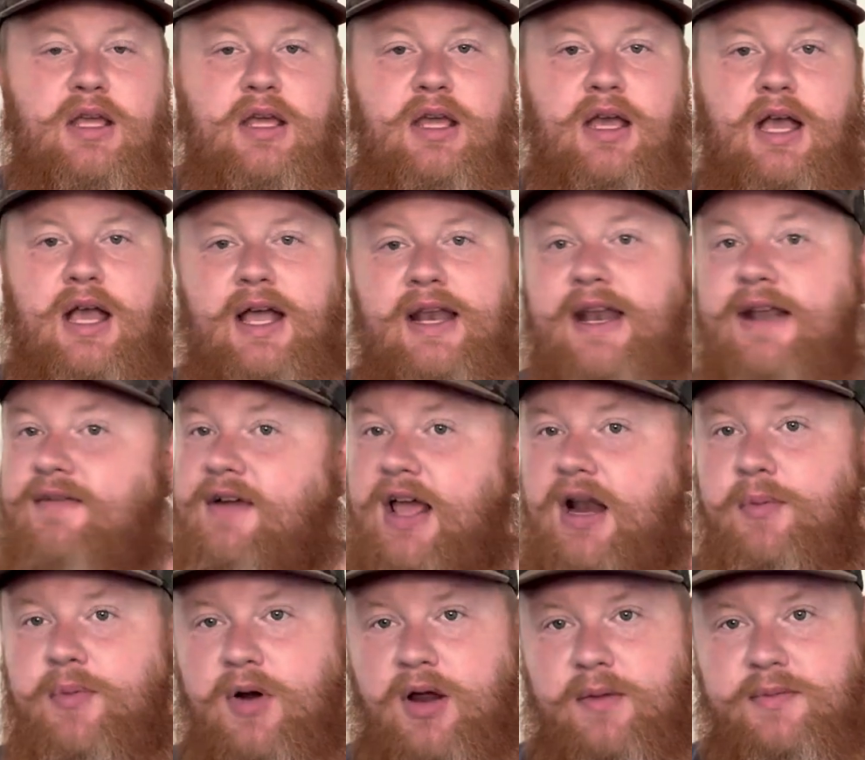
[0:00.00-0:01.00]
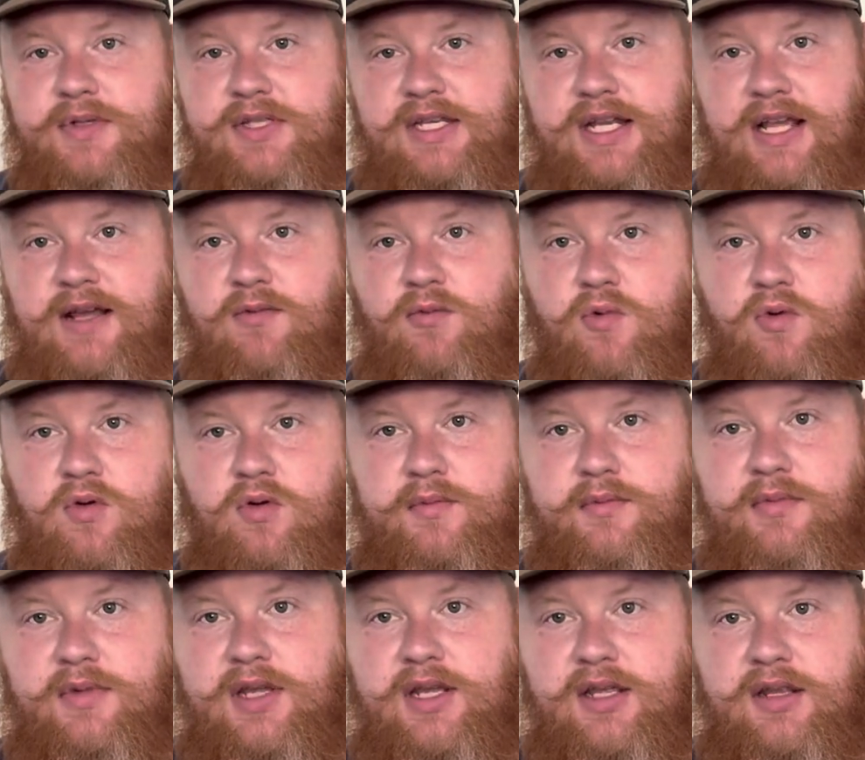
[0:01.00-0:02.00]
I never had a problem staying
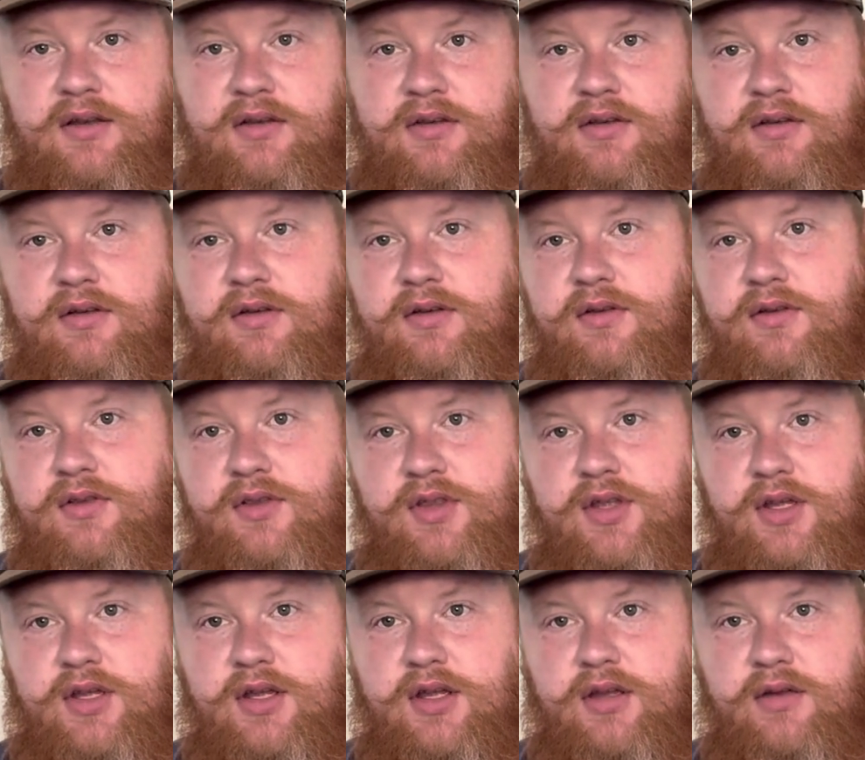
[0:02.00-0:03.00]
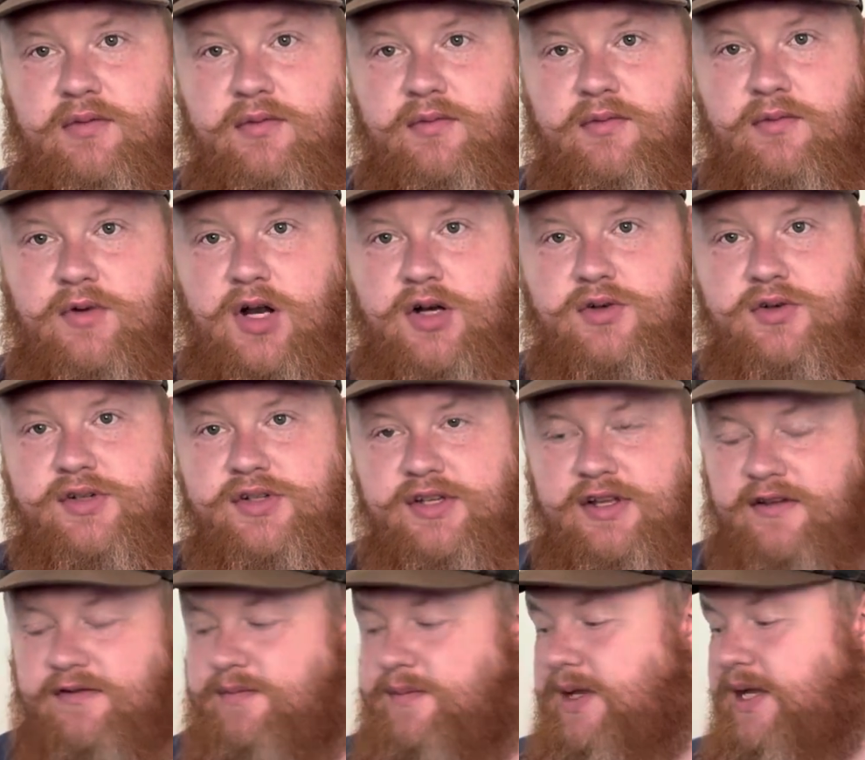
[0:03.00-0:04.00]
warm in the Rogers
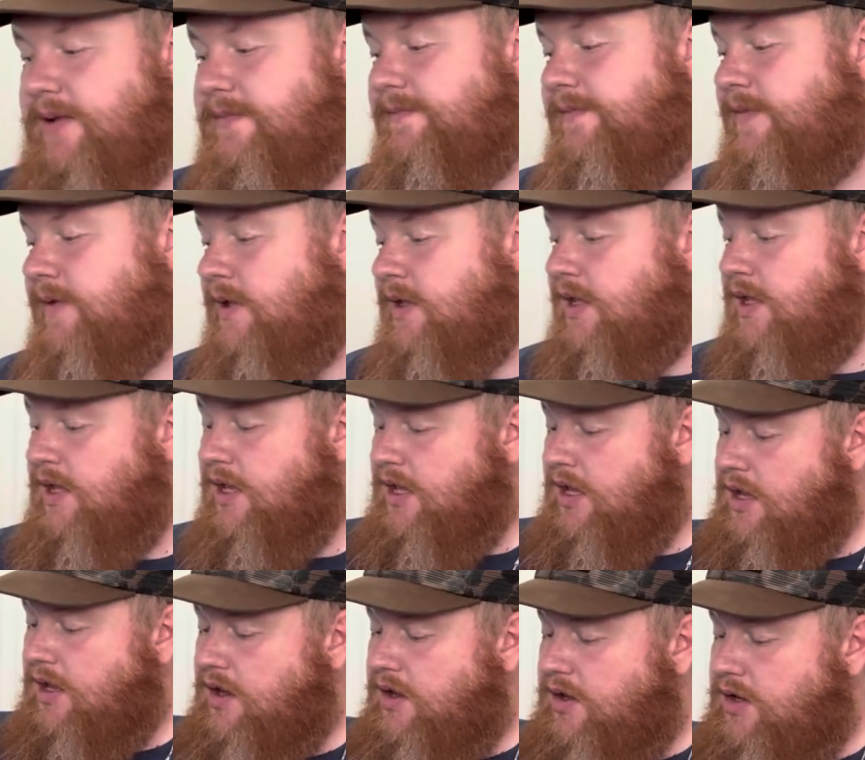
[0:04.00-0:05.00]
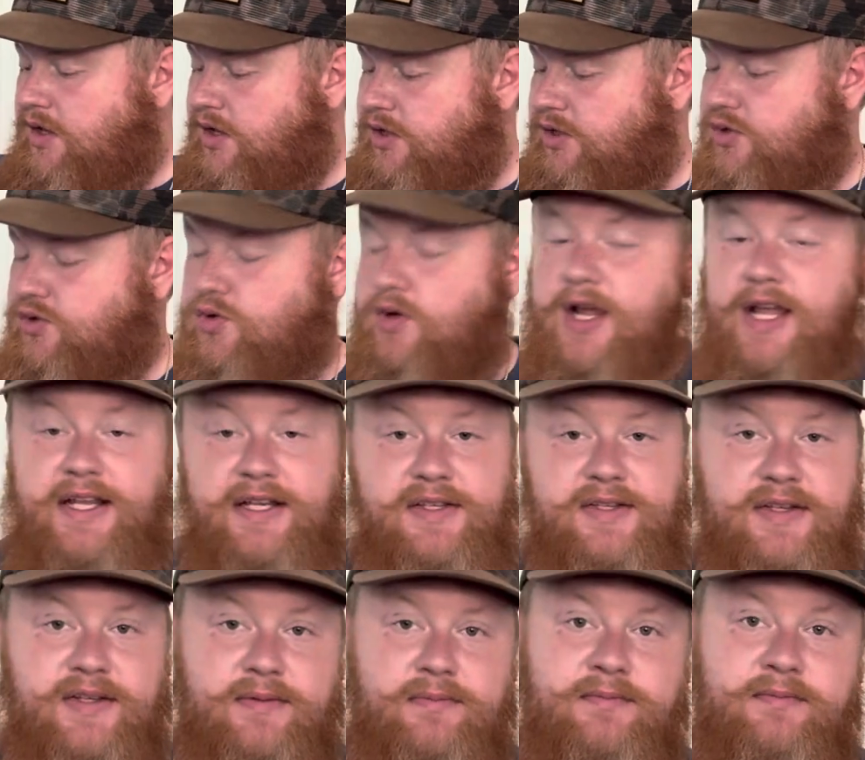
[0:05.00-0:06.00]
Toughman.
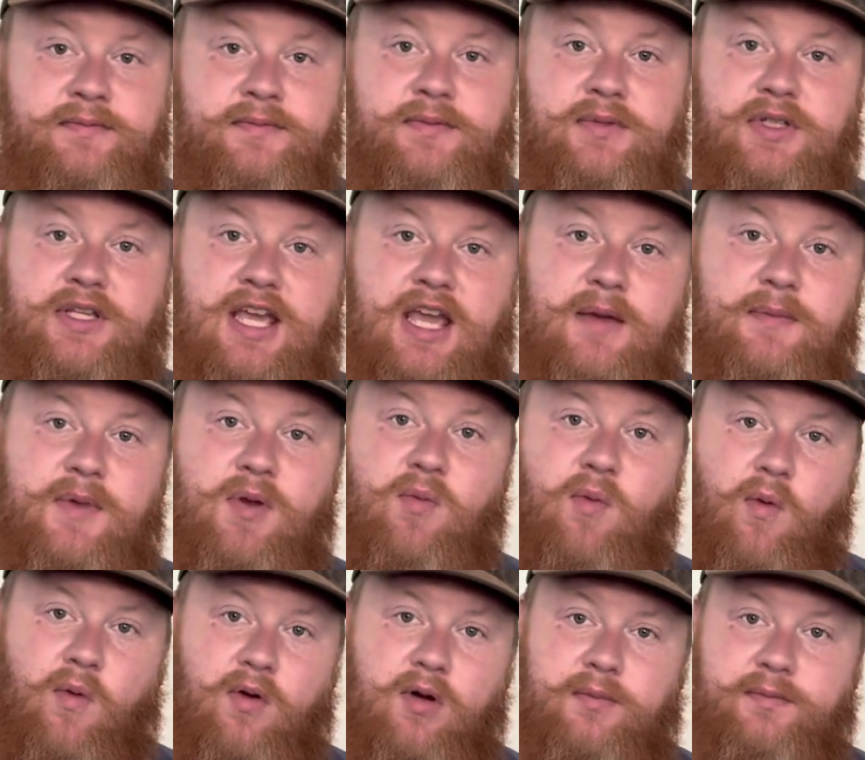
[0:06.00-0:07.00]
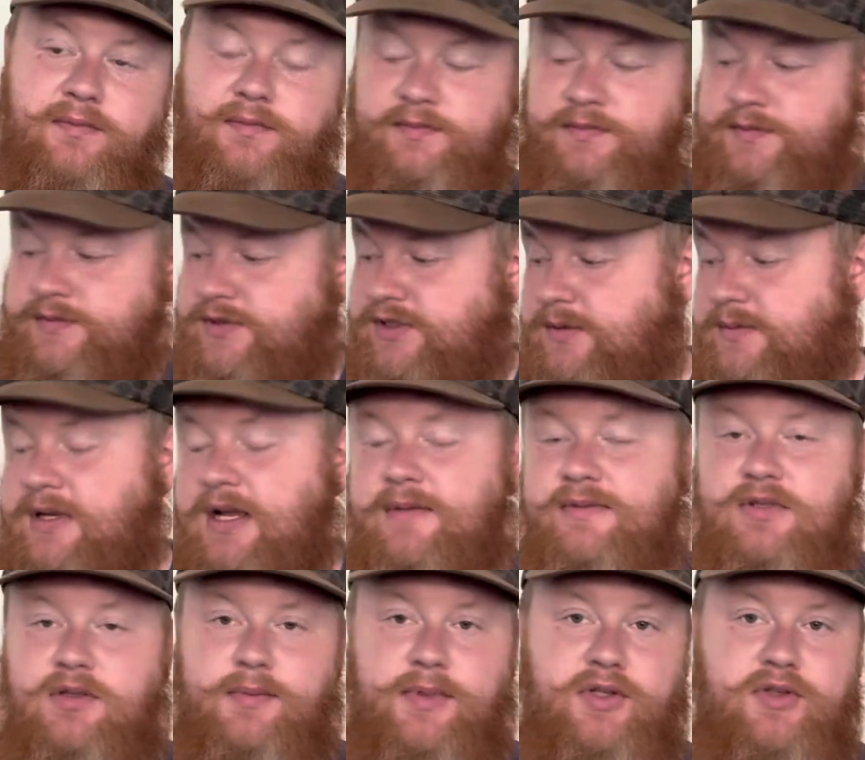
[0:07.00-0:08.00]
Drake's kept me warm, sometimes
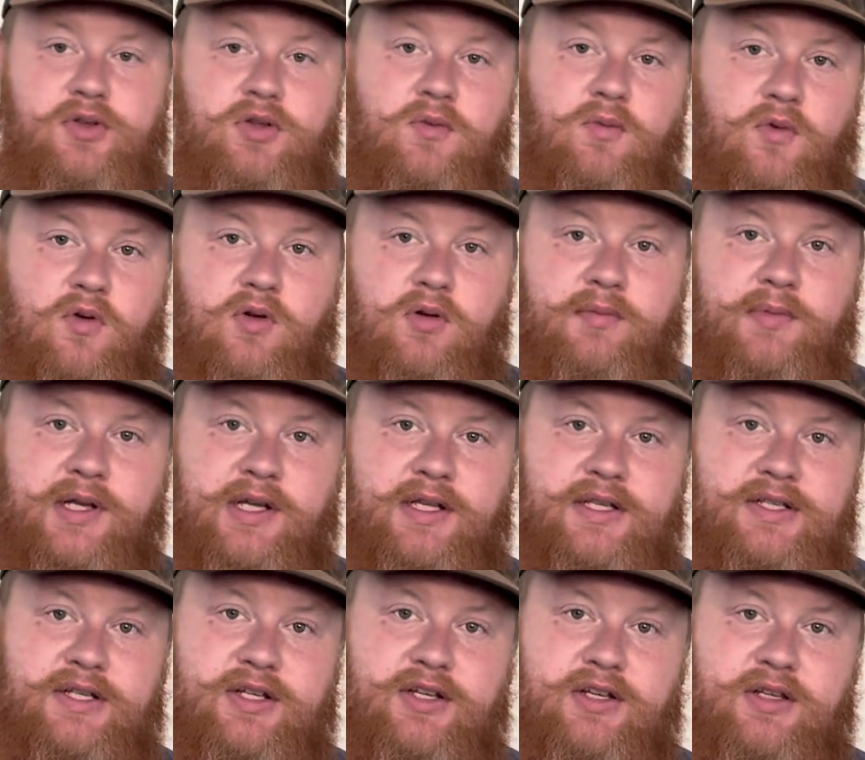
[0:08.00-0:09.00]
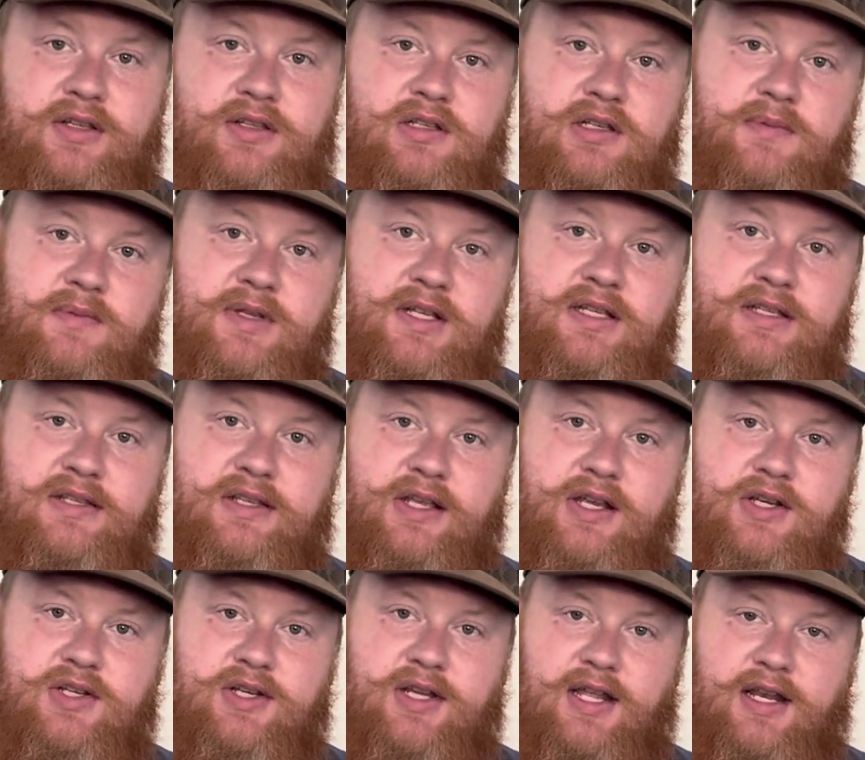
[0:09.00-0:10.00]
a little bit too warm because I couldn't zip the
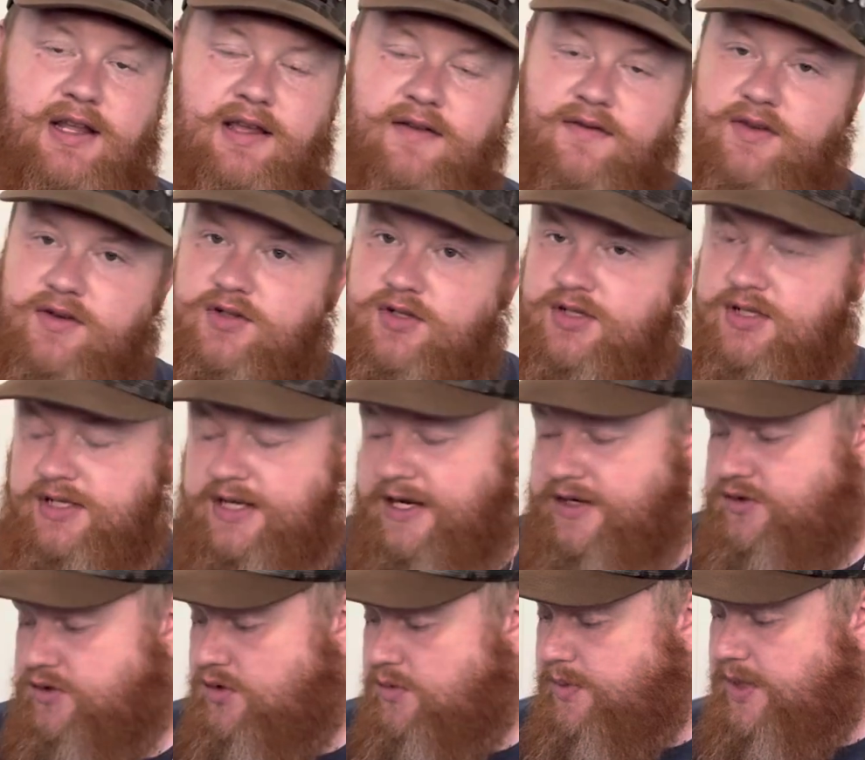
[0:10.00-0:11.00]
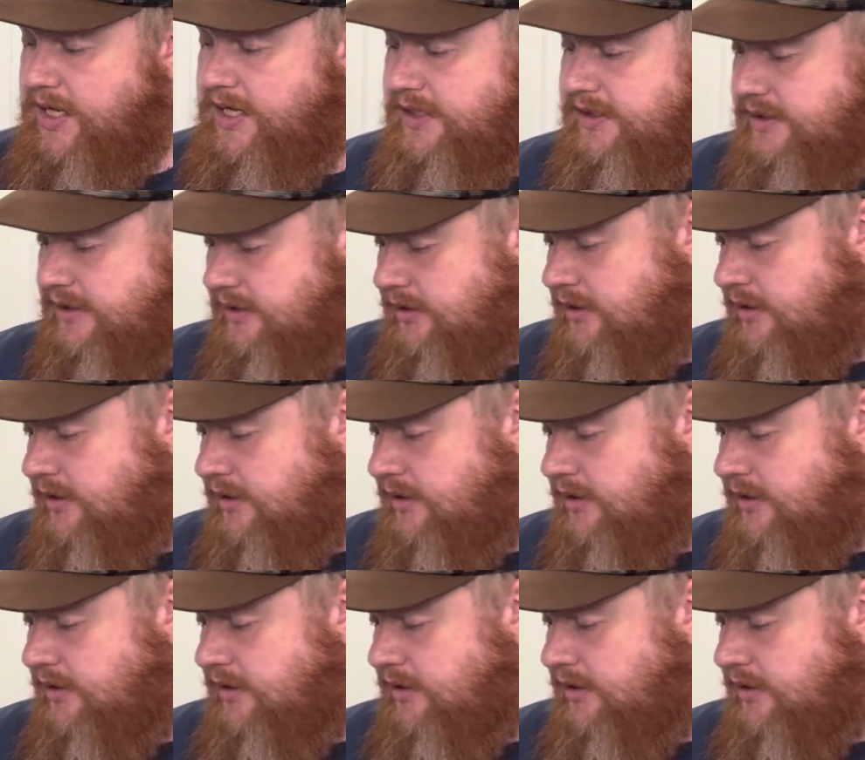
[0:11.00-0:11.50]
insulation out of it, just nature of the beast,